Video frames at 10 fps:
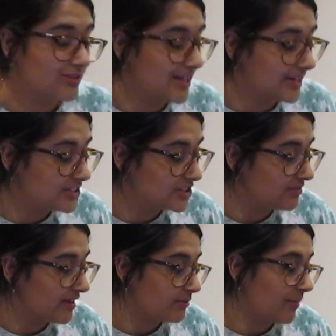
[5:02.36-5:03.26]
and I do
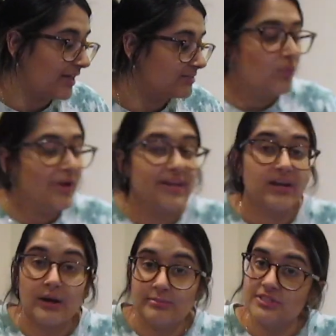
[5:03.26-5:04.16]
recommend. When it
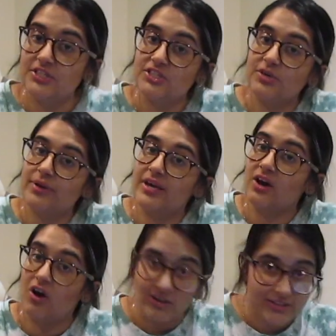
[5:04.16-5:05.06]
comes to doing
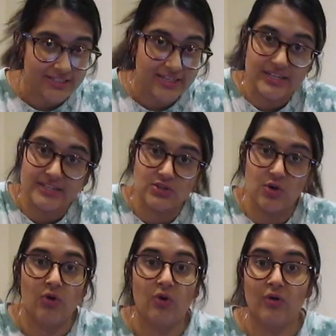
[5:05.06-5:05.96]
OSCEs,
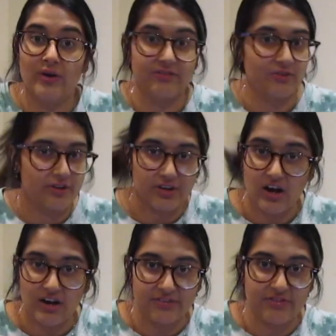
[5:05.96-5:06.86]
or if you're at
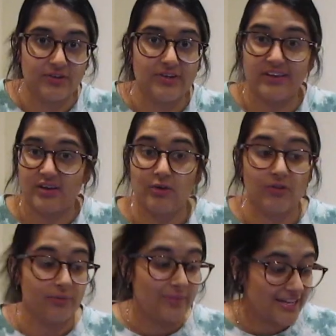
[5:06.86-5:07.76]
Cardiff Uni, they call
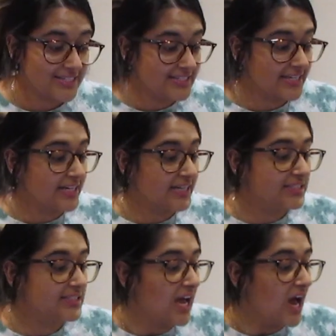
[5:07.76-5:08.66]
them
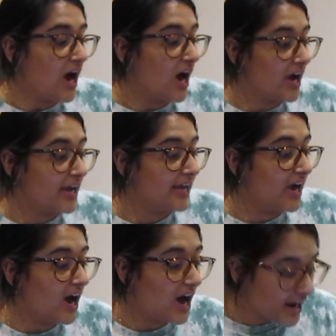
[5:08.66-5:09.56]
Iskis, I
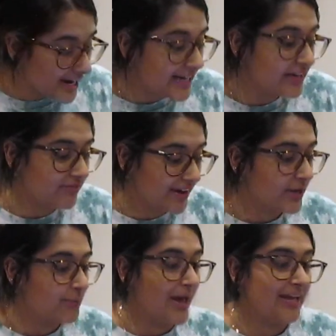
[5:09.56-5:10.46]
highly
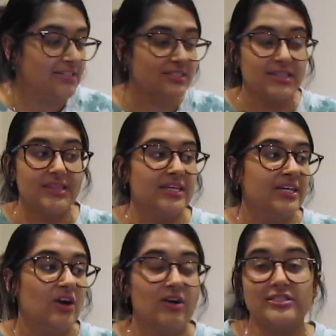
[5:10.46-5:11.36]
recommend
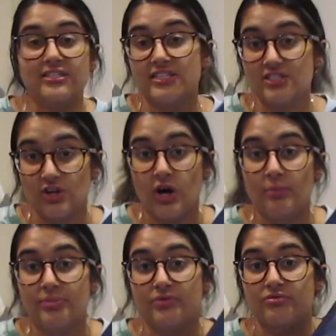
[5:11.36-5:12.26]
the OSCE
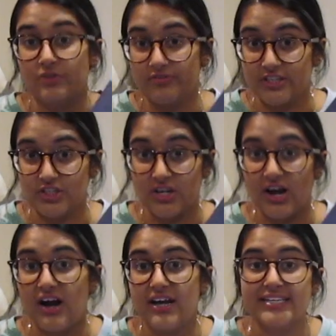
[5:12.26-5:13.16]
Stop revision
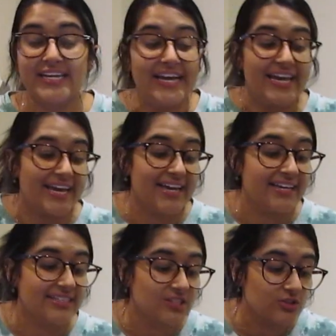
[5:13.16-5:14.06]
guide. It
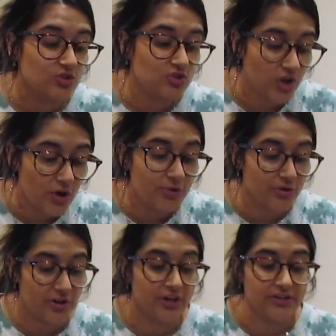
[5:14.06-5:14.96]
is so
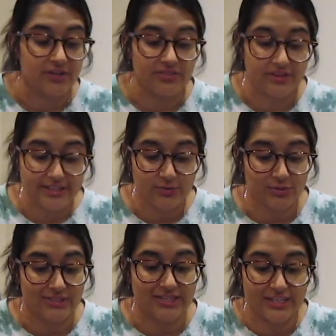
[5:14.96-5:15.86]
good. This
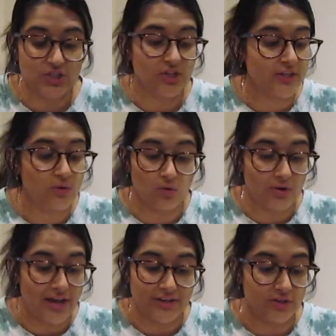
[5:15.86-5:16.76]
was literally all
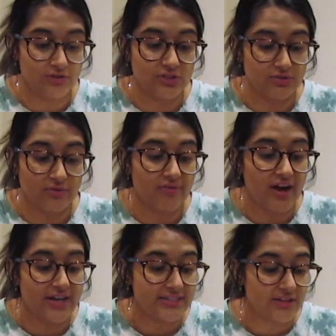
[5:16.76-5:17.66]
I used to
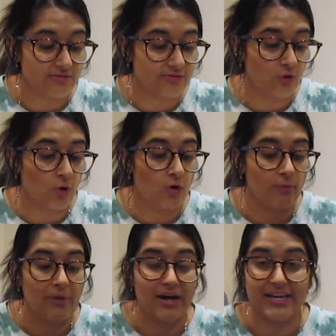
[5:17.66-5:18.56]
revise for
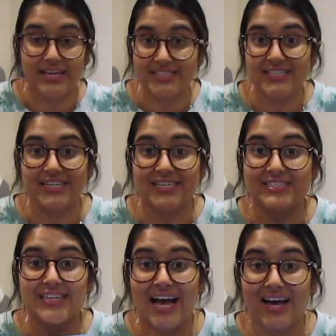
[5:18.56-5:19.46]
my
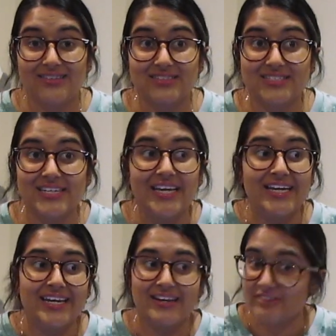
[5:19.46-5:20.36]
Iskis, and
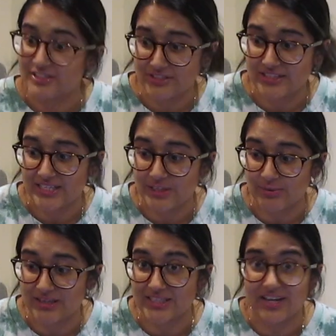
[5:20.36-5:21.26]
if I do say so
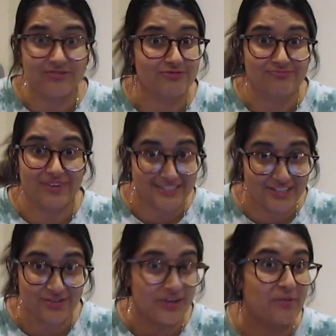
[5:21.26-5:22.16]
myself, I
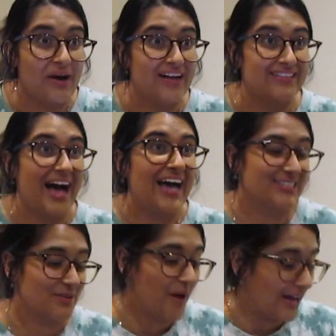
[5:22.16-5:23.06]
did really well and
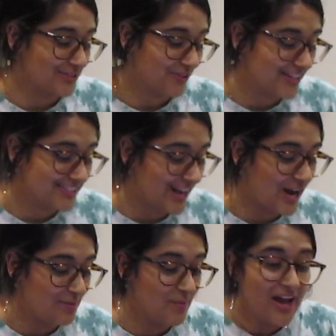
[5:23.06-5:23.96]
I passed first
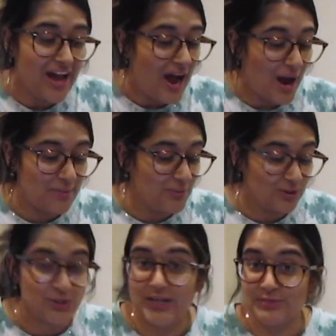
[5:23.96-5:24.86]
time. I'm
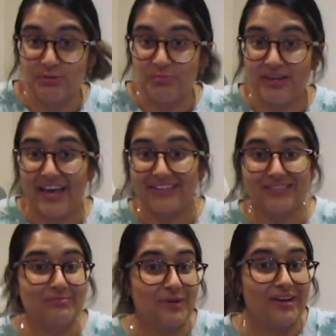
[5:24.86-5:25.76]
not trying to be
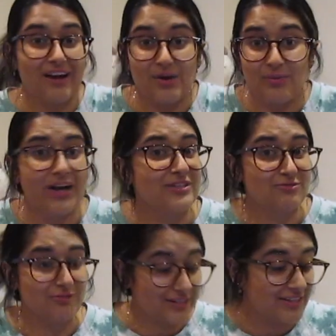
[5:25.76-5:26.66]
big-headed, but I worked
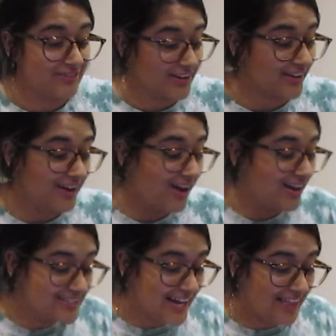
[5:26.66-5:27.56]
really fucking
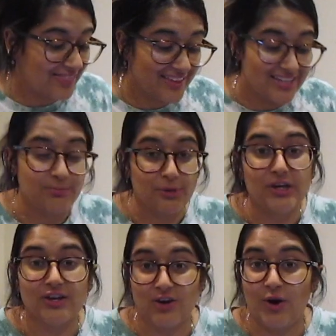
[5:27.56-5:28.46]
hard and this
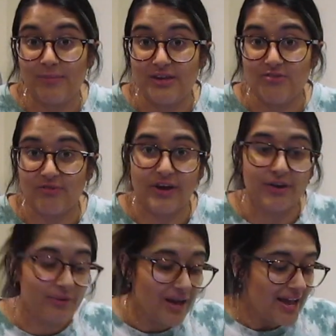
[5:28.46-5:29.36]
book got me
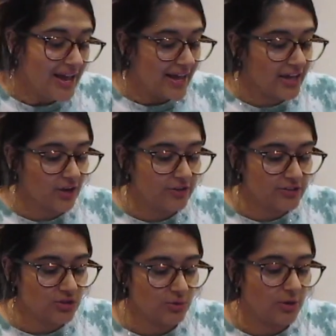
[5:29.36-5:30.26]
through. It
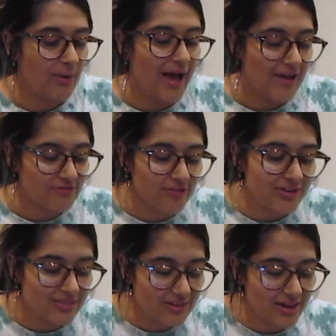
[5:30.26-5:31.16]
goes through
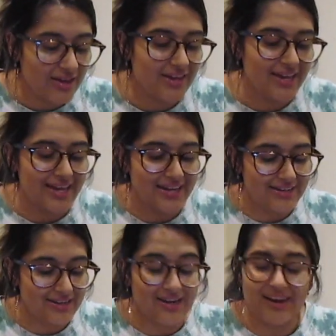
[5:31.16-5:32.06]
everything
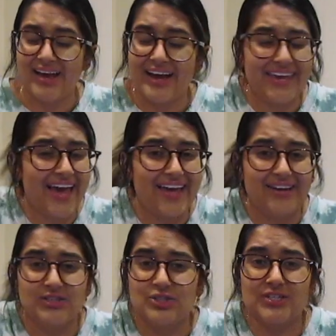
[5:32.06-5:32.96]
in,
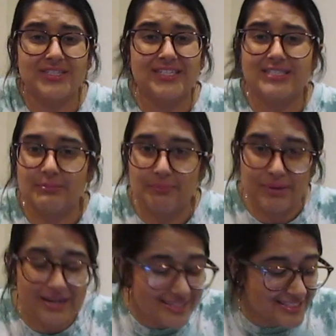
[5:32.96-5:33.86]
again, just
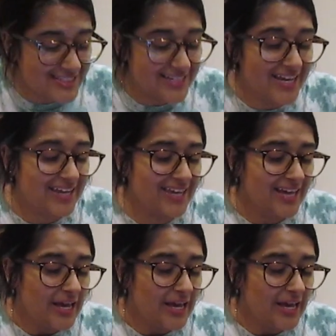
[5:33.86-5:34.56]
simplistic